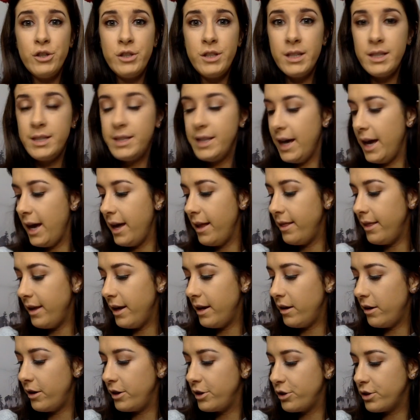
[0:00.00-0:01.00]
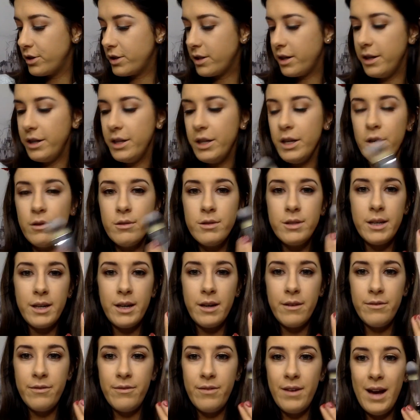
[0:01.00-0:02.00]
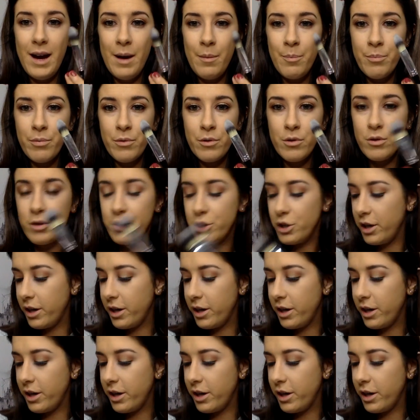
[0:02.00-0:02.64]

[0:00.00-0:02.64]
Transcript: Just to set it then, I just kind of use like a flat brush.